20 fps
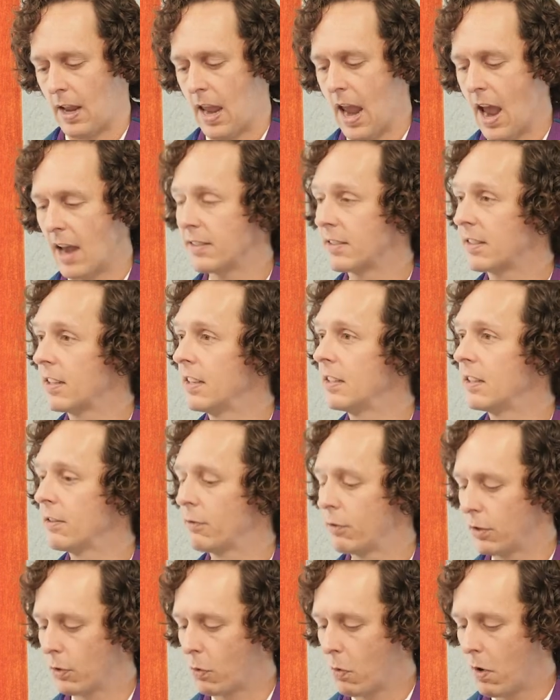asking
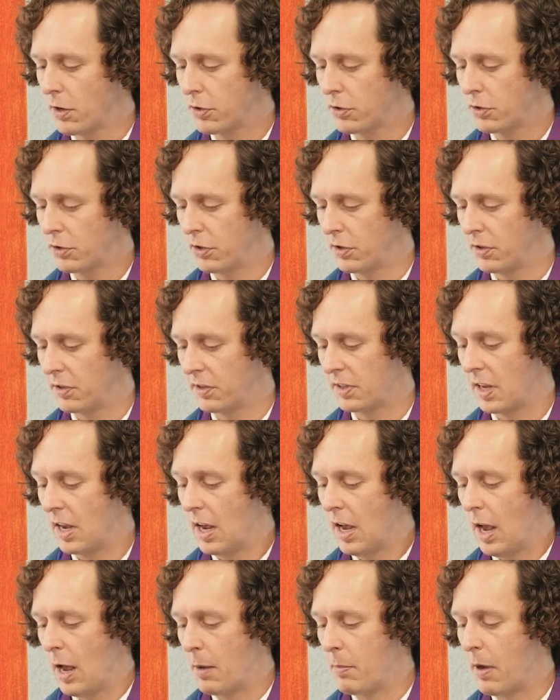different questions
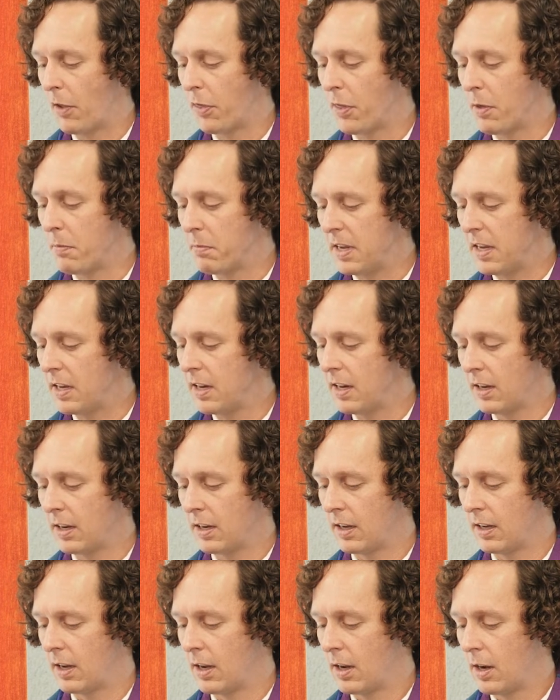about the
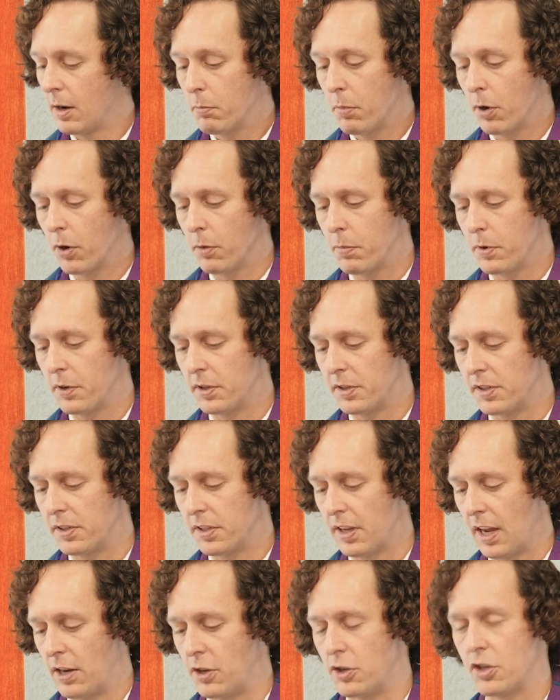meaning,
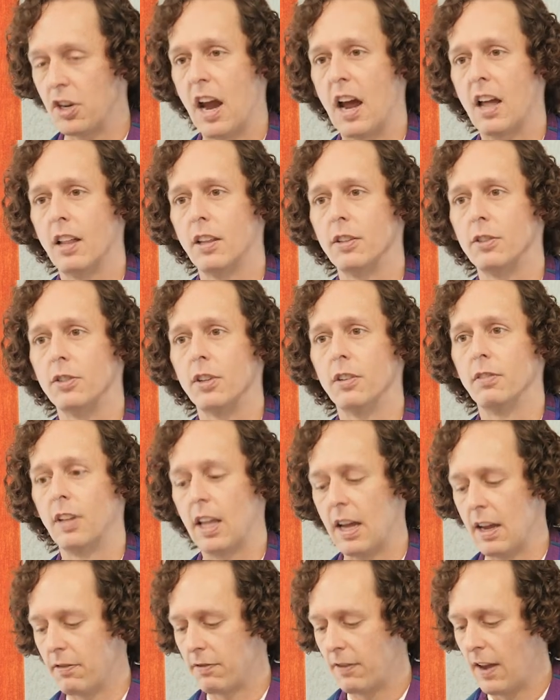purpose, and challenge of
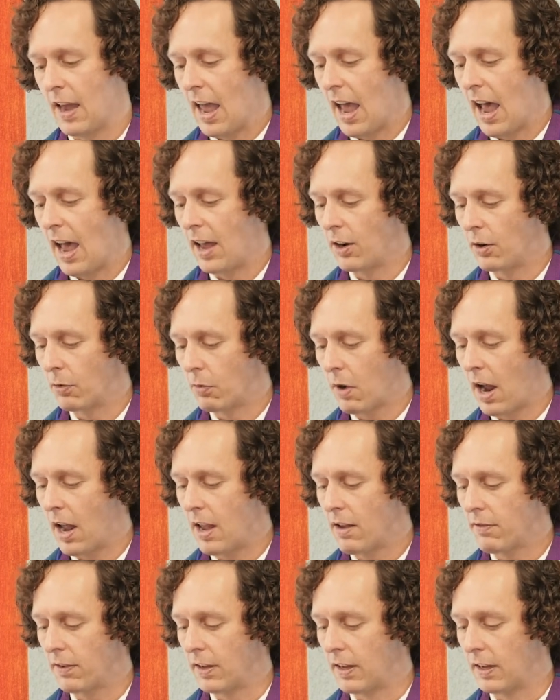life, and
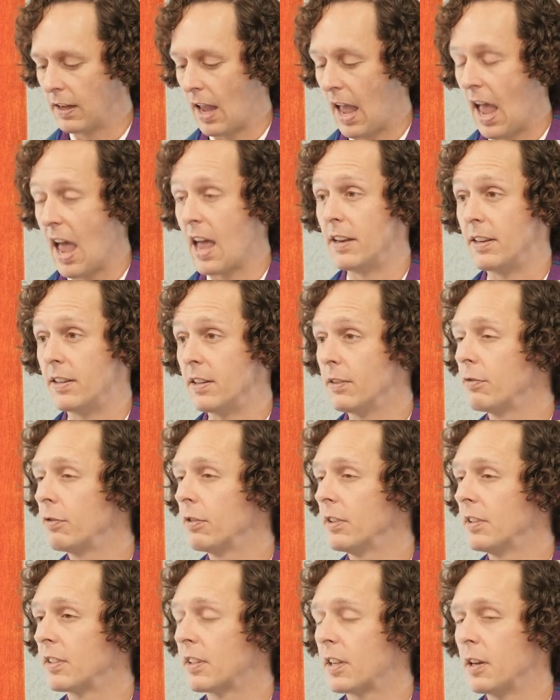arriving at
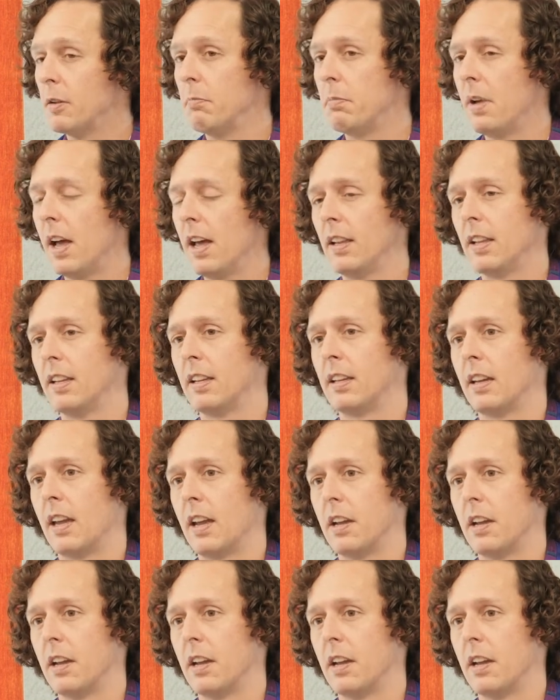different compelling